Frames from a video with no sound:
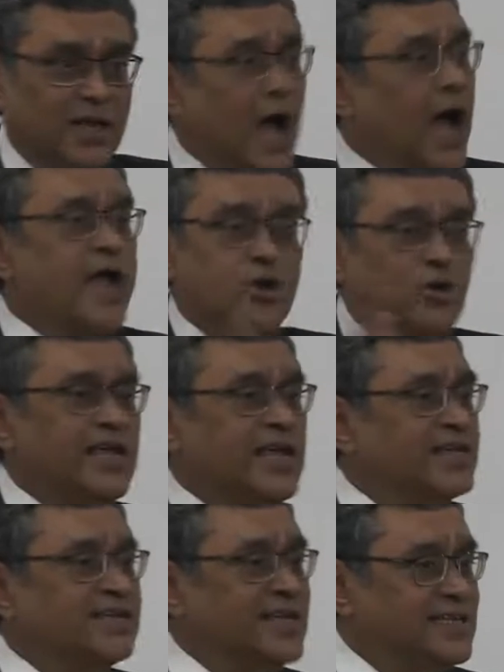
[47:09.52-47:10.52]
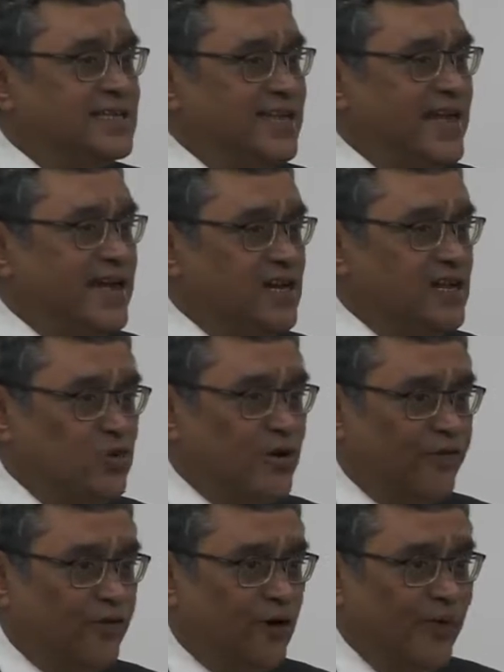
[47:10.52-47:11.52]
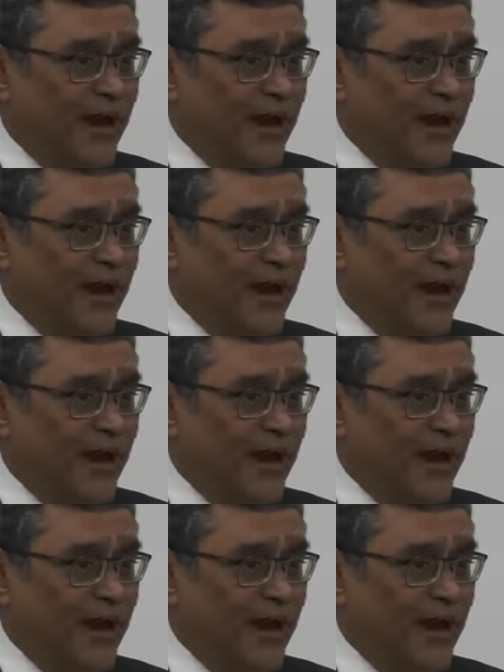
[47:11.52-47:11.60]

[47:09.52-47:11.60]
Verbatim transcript: I don't think is necessarily uniform.